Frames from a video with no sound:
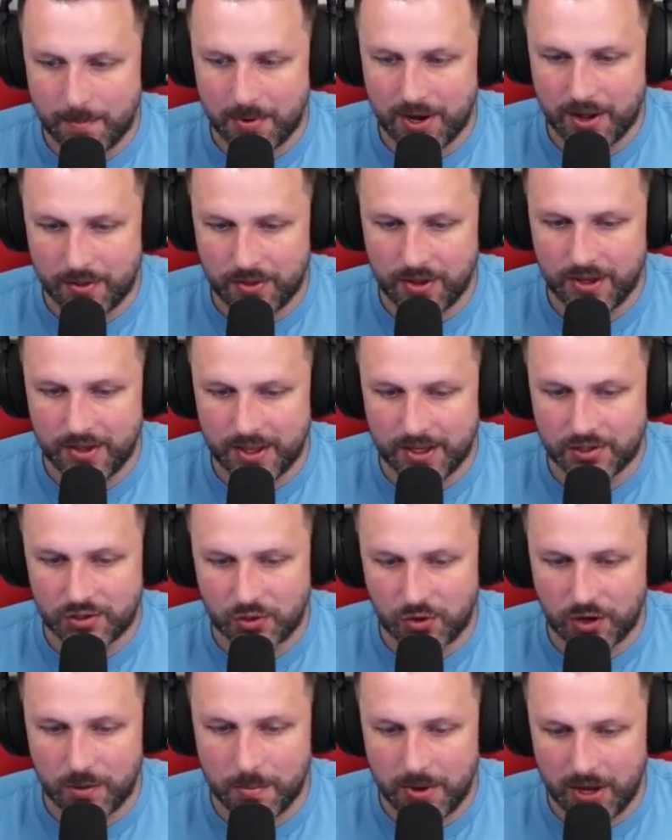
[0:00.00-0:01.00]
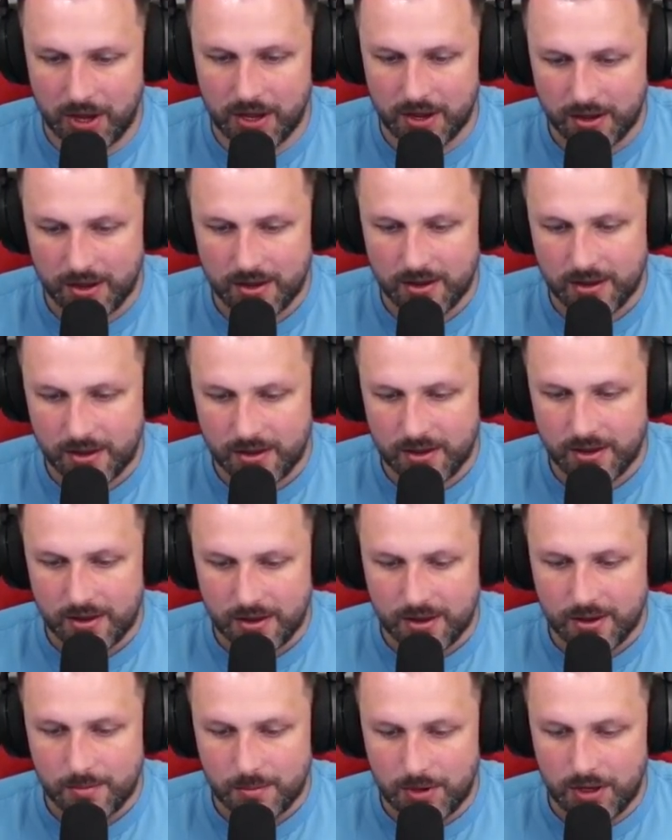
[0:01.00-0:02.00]
But I think that's going to be
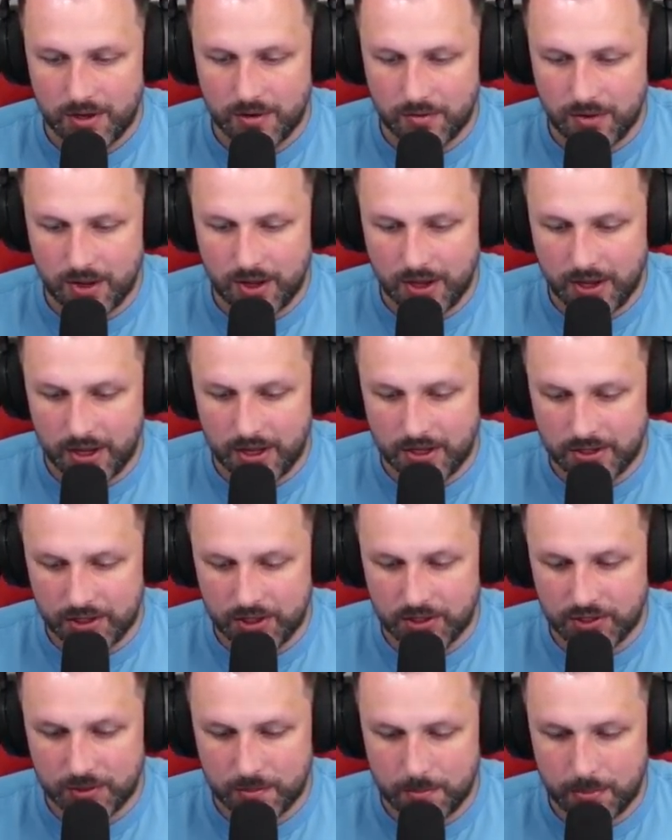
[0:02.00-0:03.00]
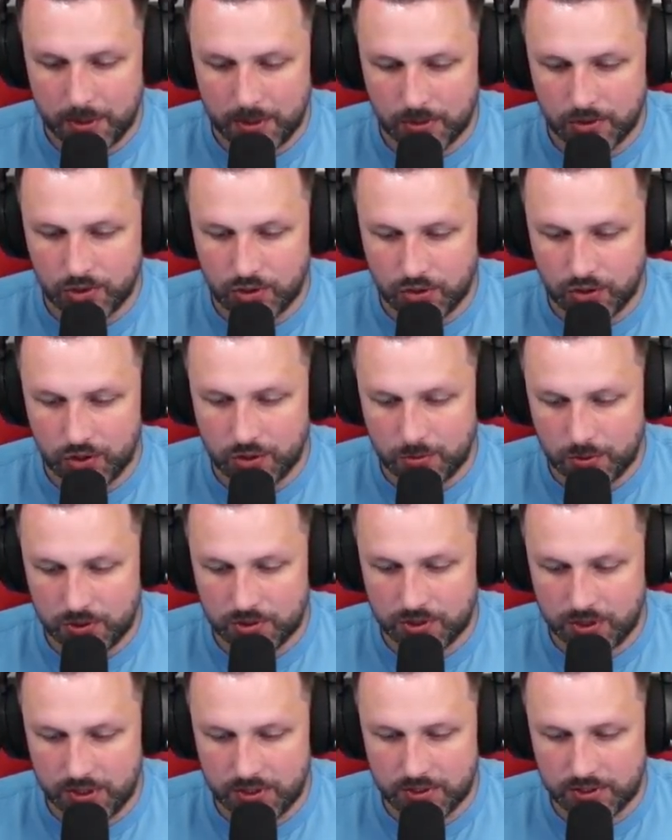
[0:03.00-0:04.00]
a decent build, you know.
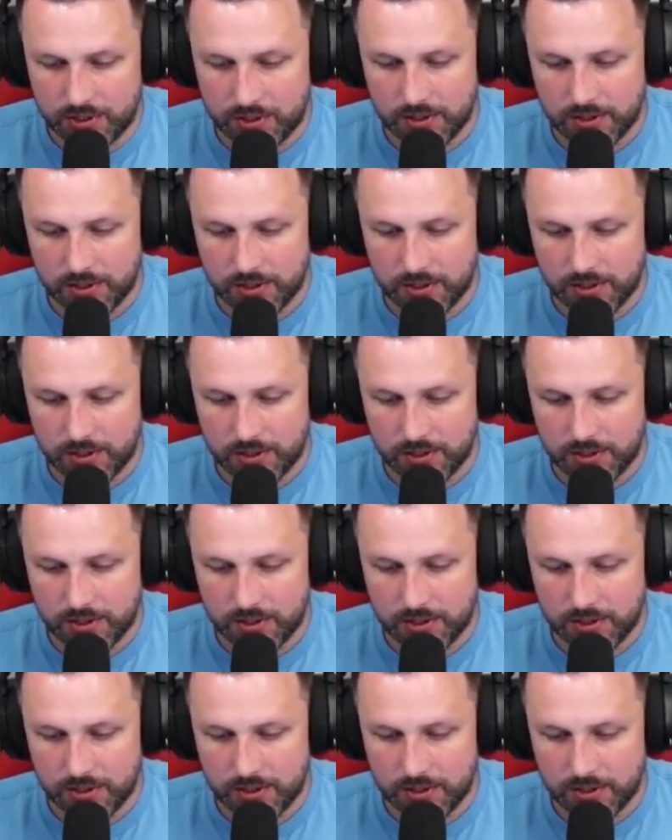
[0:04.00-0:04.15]
What's this?